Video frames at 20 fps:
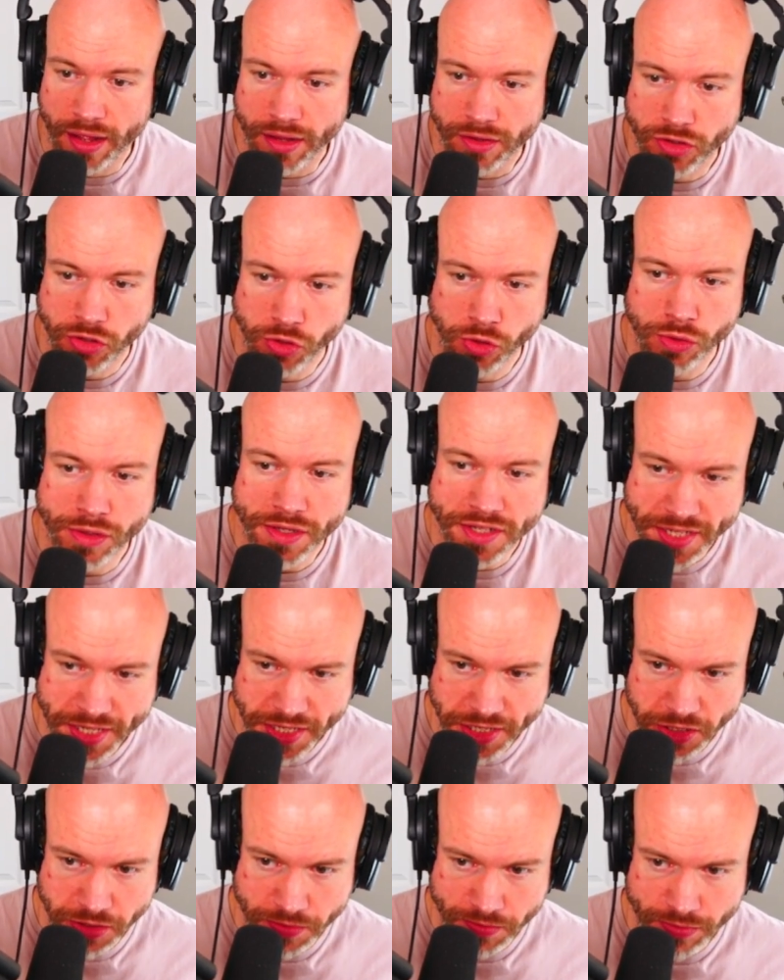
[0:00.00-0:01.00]
to the
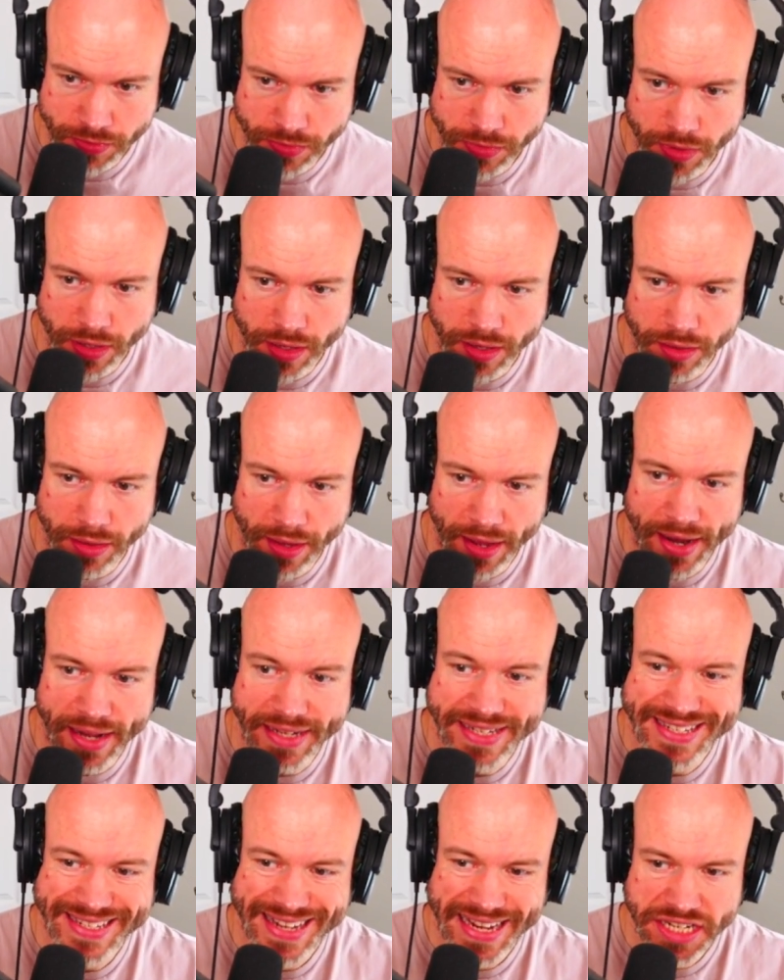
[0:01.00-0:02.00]
system that
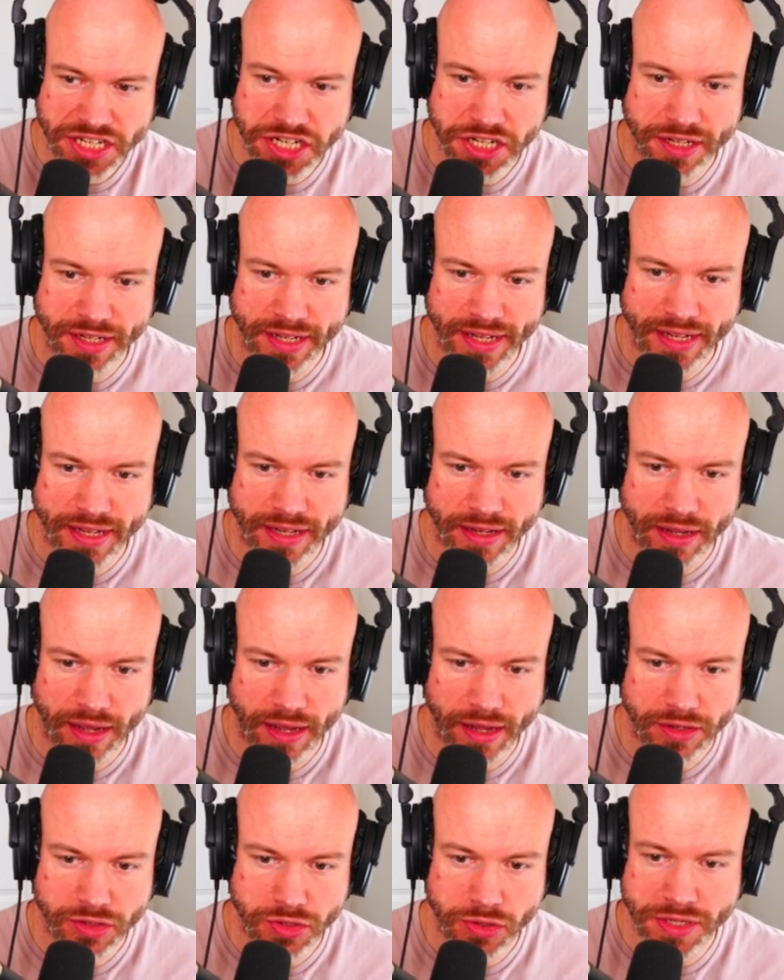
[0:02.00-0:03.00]
essentially
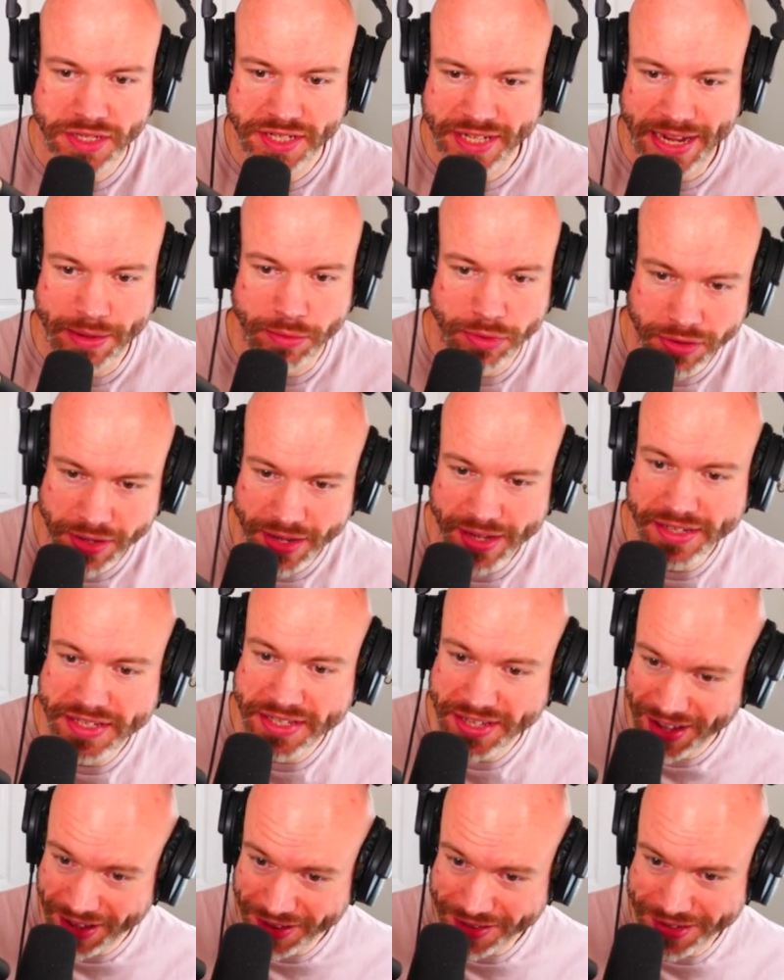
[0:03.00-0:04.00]
uh, do the same thing as
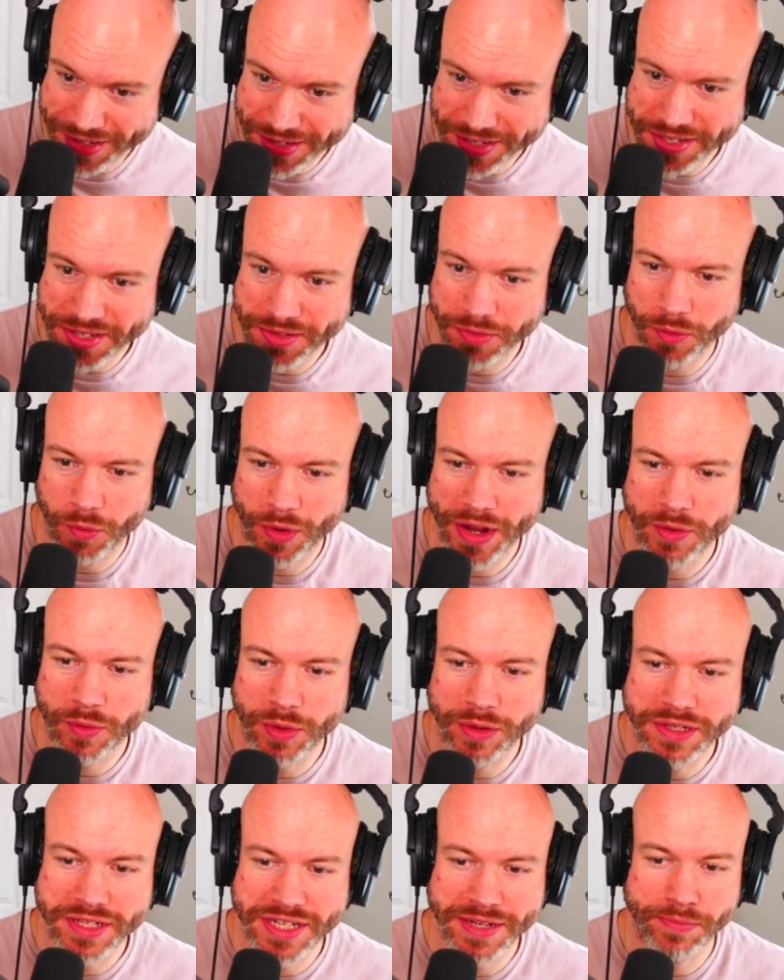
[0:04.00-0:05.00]
the others, we
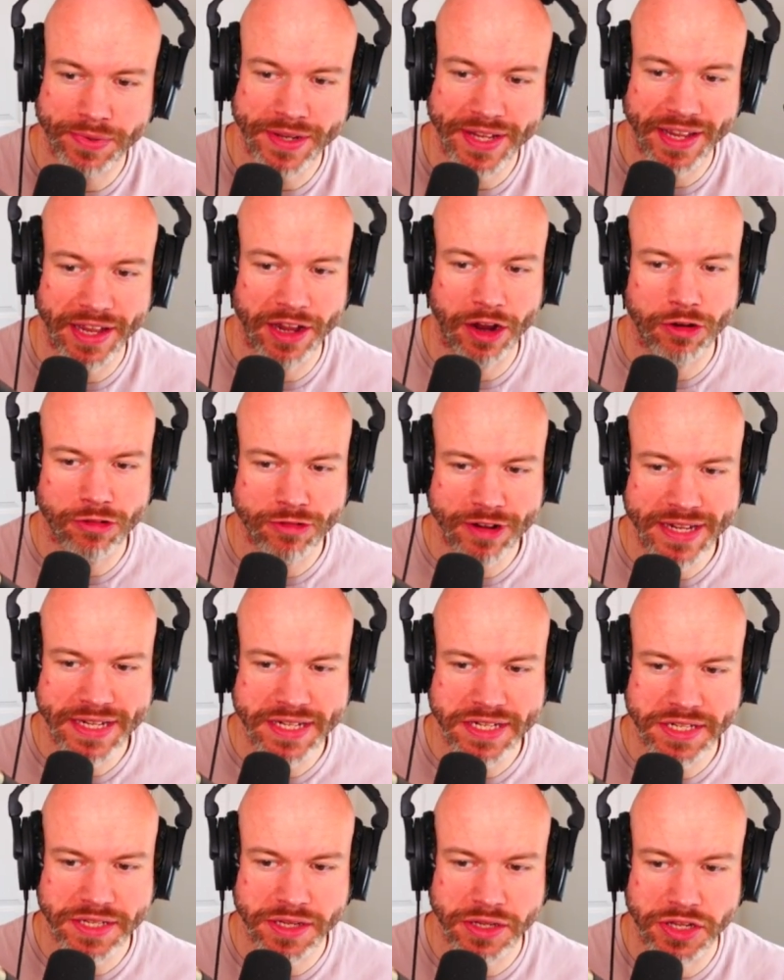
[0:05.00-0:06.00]
will simply
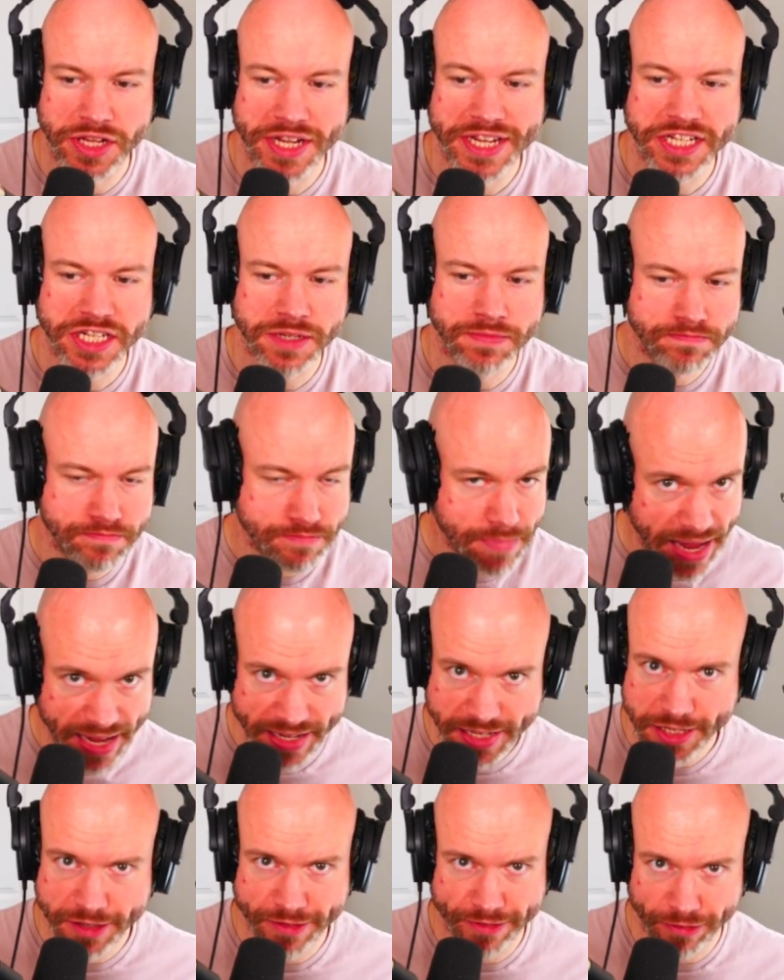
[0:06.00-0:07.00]
increase this
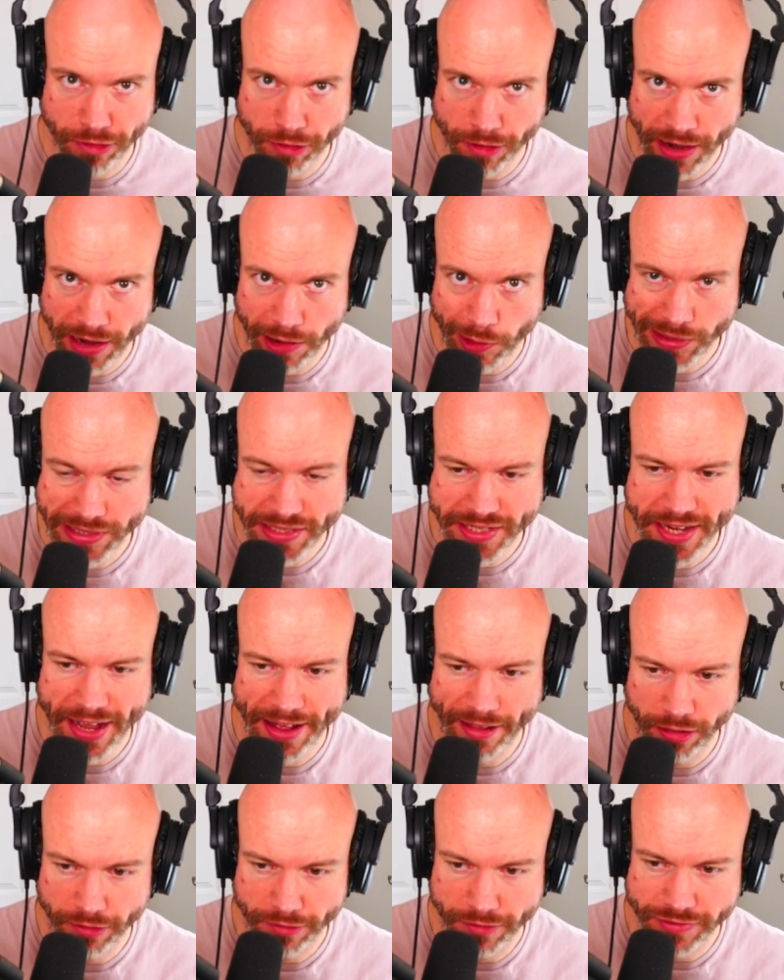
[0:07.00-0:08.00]
mess for
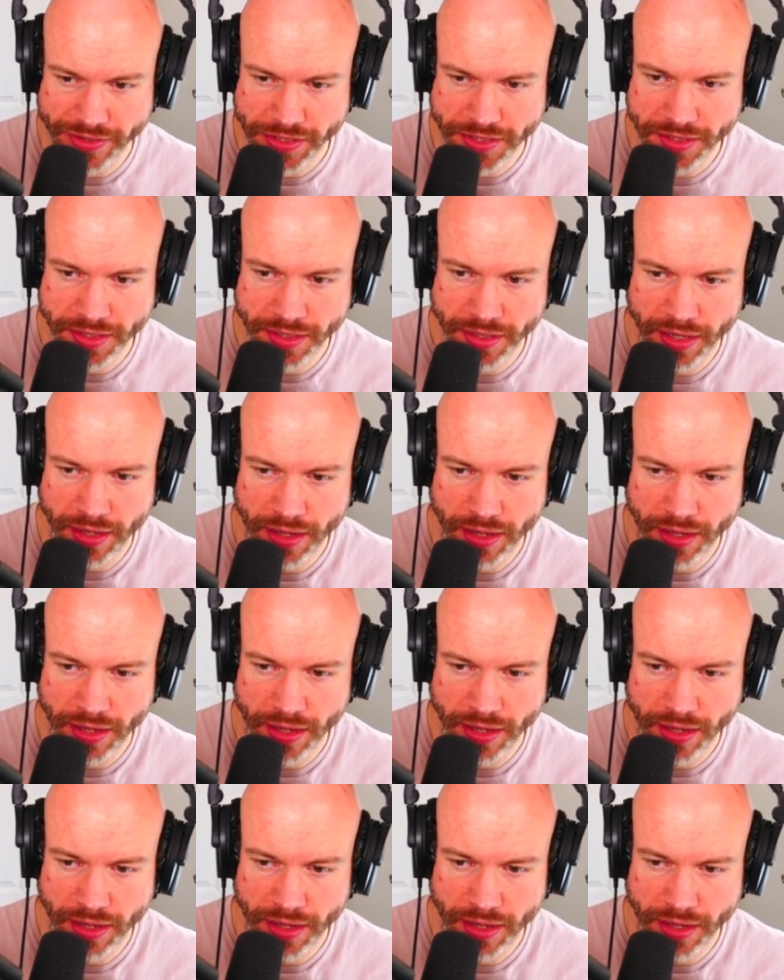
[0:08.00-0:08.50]
ourselves.